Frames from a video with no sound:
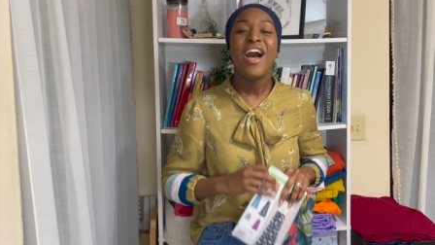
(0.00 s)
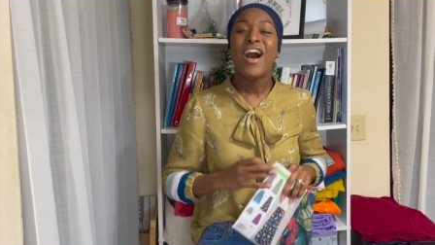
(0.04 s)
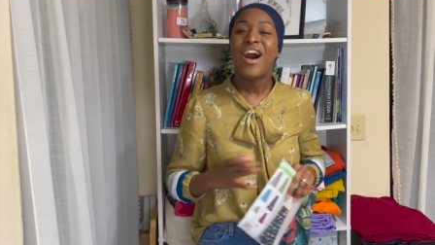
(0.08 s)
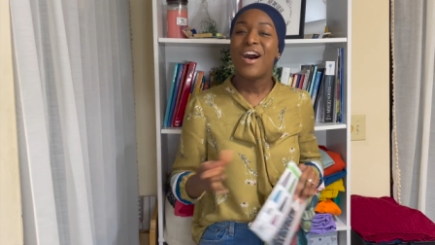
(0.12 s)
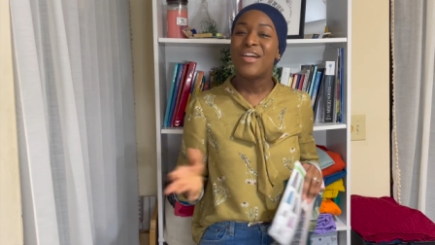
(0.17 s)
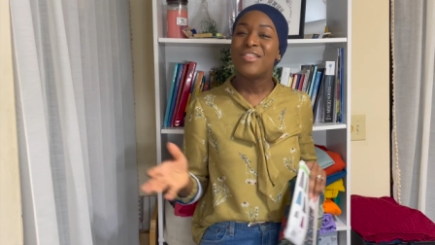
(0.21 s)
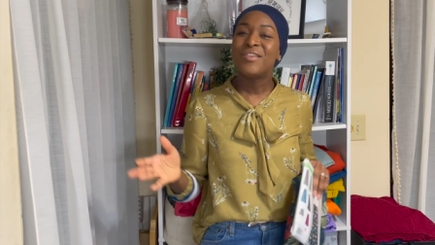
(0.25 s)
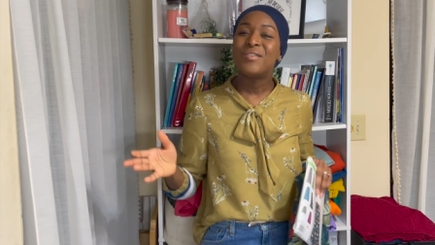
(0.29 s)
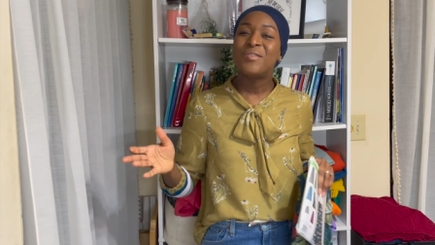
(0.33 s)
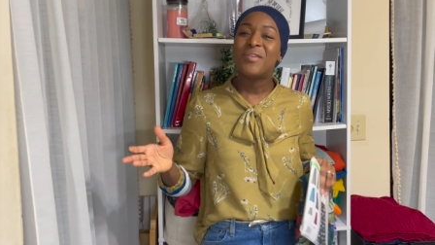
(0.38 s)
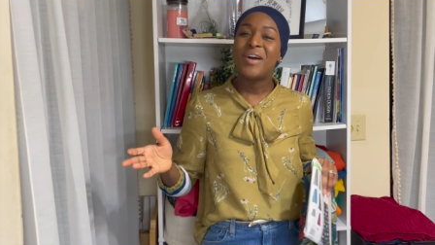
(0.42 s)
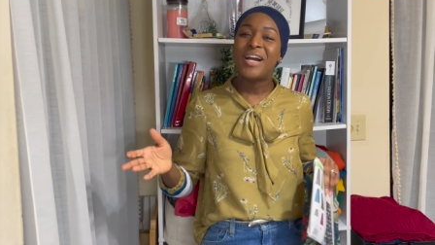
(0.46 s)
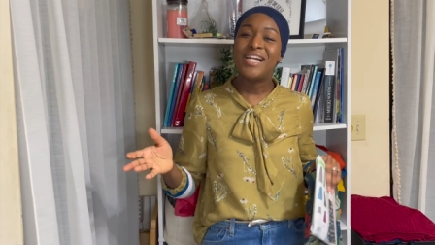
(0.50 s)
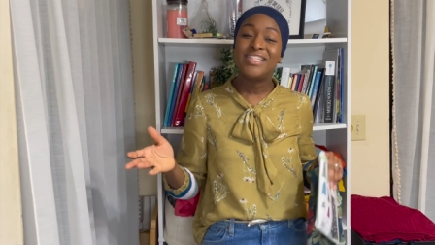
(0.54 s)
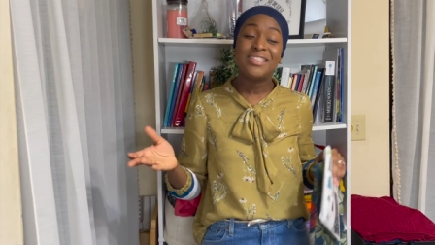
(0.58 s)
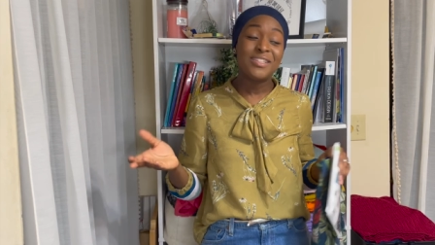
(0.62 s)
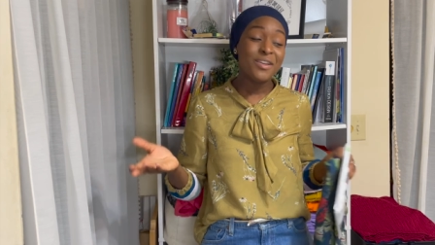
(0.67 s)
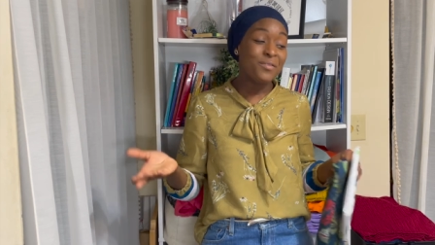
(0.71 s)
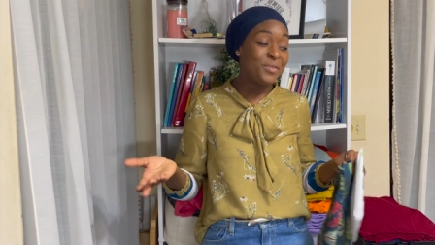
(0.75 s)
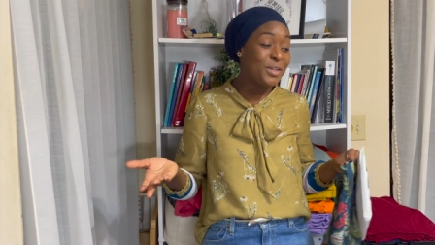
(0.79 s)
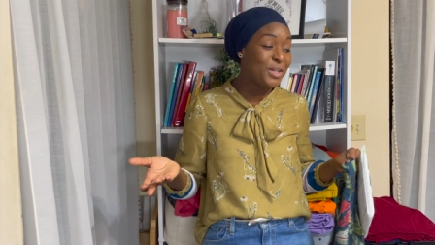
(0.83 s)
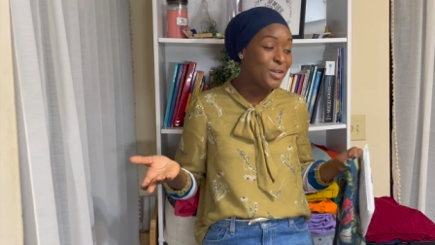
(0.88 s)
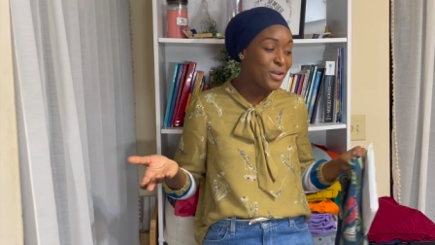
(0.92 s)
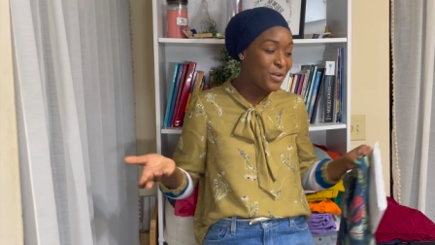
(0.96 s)
Otherwise,
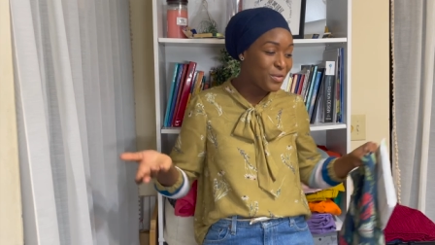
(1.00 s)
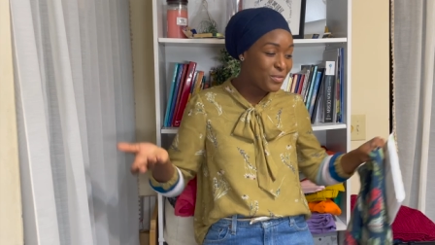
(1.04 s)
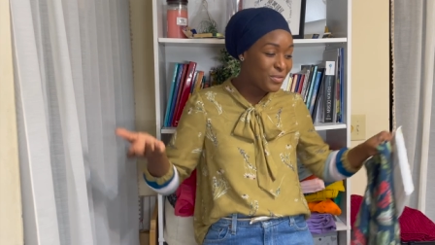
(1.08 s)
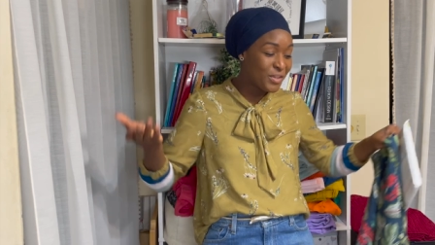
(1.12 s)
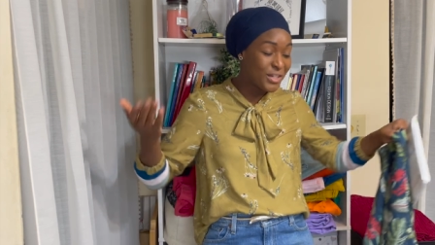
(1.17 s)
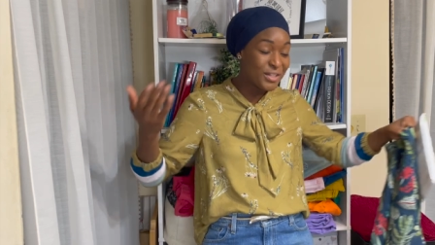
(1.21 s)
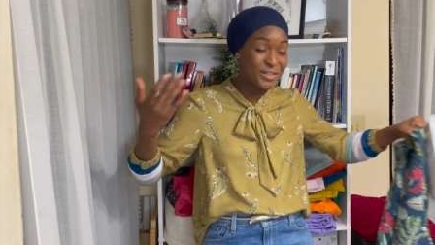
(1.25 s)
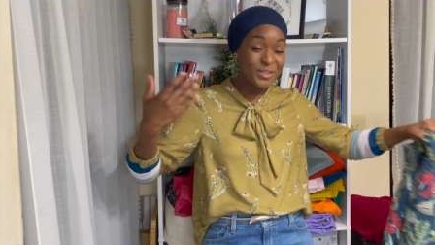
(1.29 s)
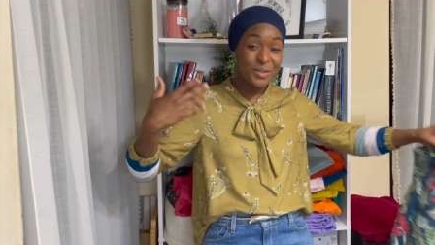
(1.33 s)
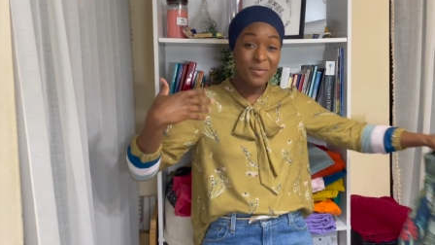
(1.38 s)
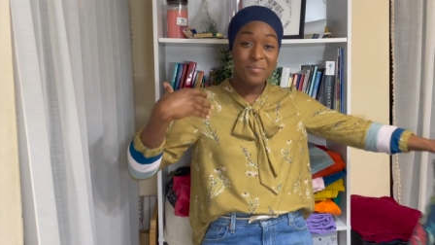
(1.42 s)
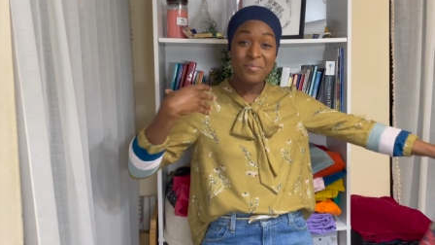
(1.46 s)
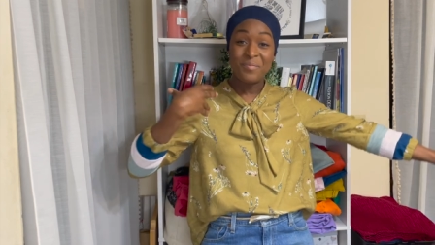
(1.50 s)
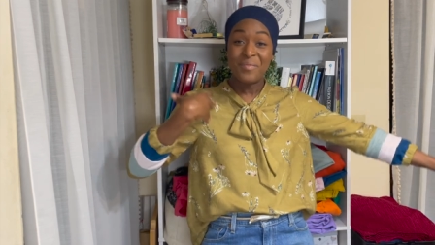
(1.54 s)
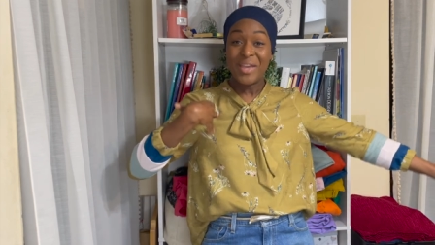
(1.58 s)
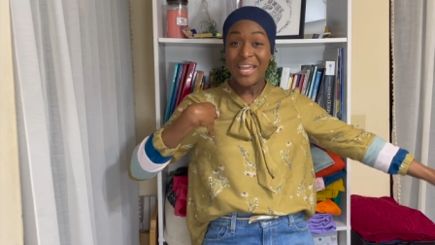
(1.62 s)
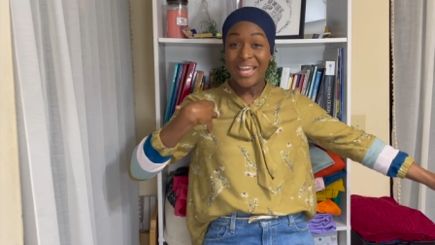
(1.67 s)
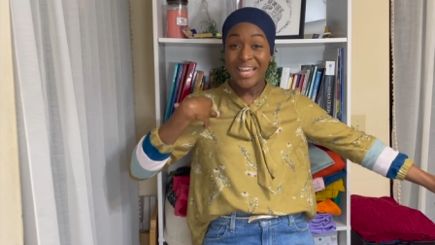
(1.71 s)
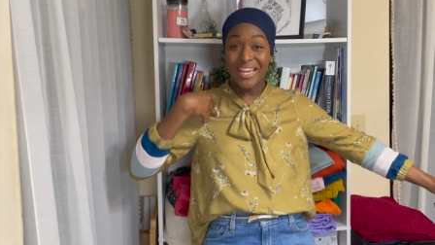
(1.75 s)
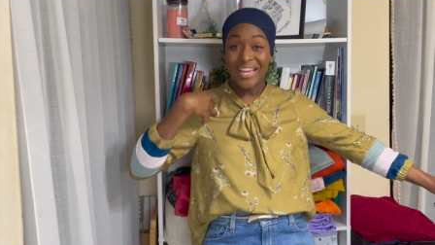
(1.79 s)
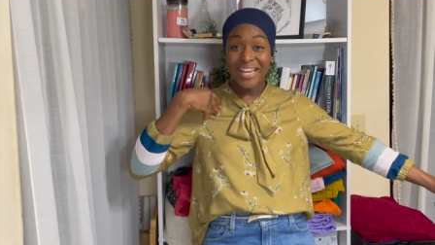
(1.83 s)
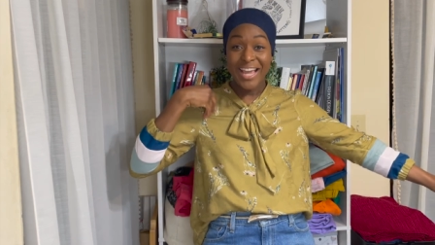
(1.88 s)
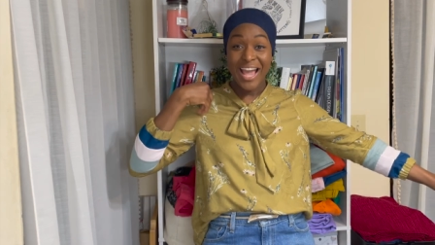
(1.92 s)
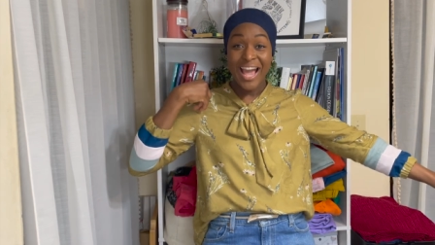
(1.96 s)
let me know if there's a make.